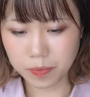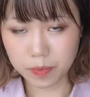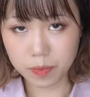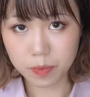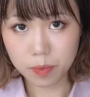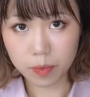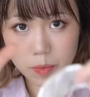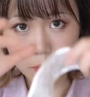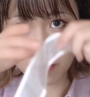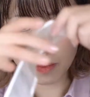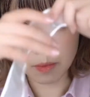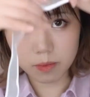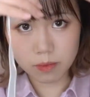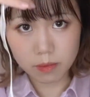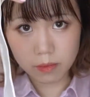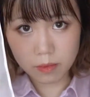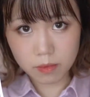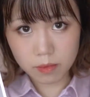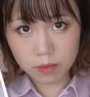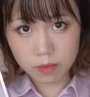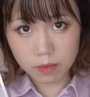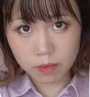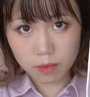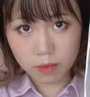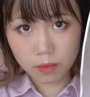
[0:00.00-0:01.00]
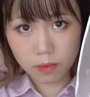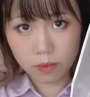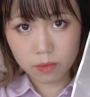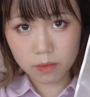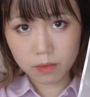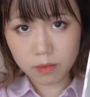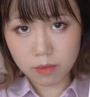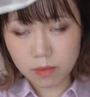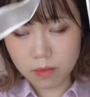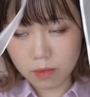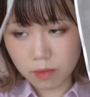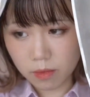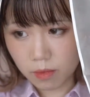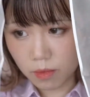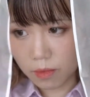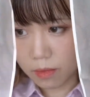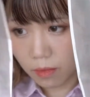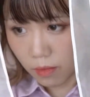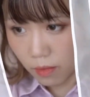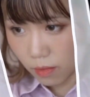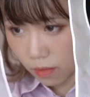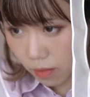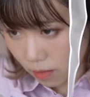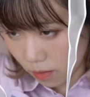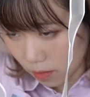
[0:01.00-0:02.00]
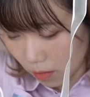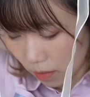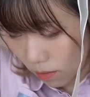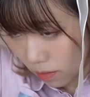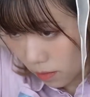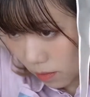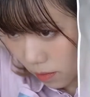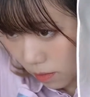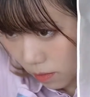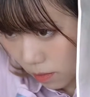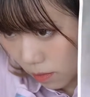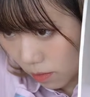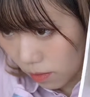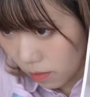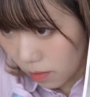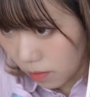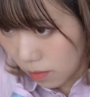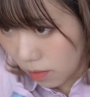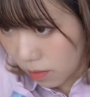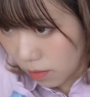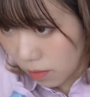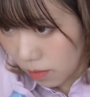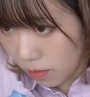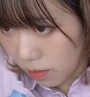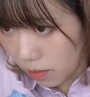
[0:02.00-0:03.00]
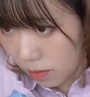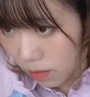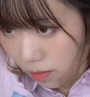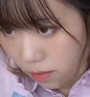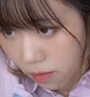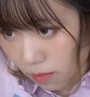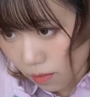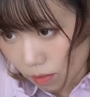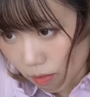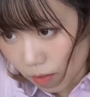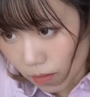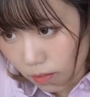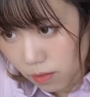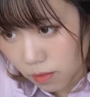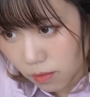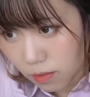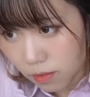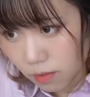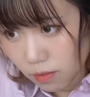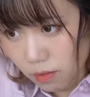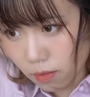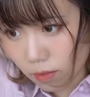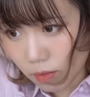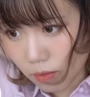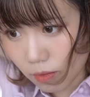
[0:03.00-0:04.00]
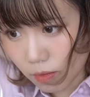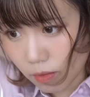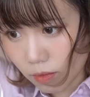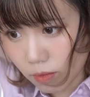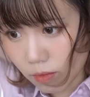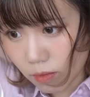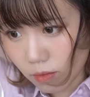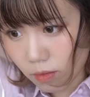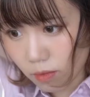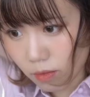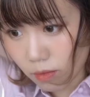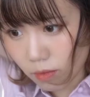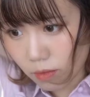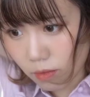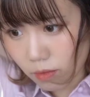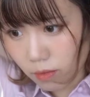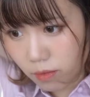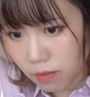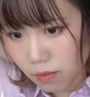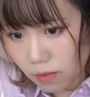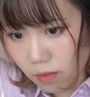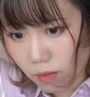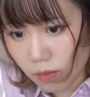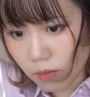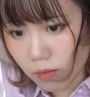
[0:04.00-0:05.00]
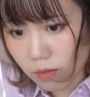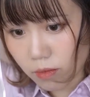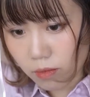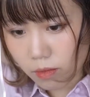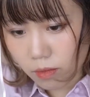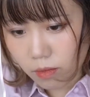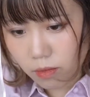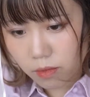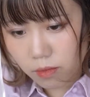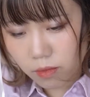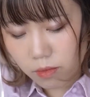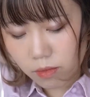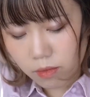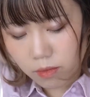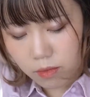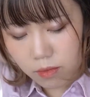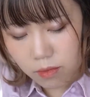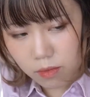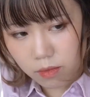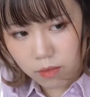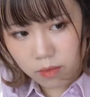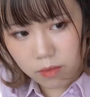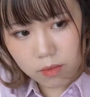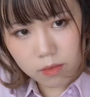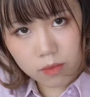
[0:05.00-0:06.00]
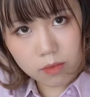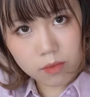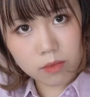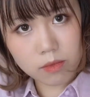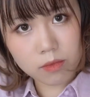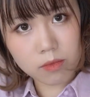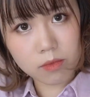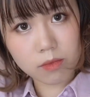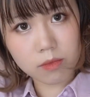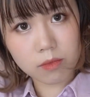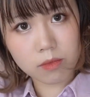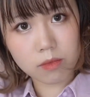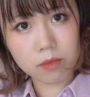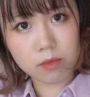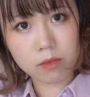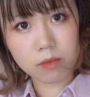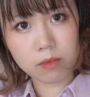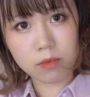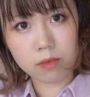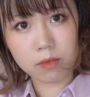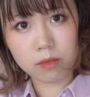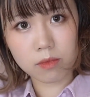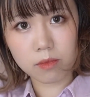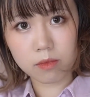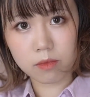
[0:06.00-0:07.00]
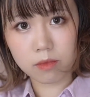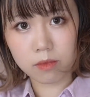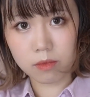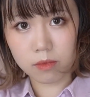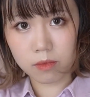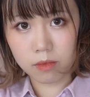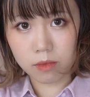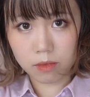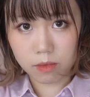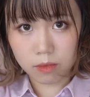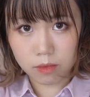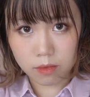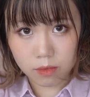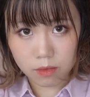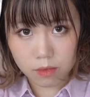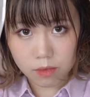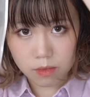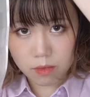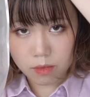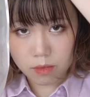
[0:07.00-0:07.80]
Next, take out your favorite ribbon and then wire it around your ponytail. I'm using this one that is semi-transparent with a pearl color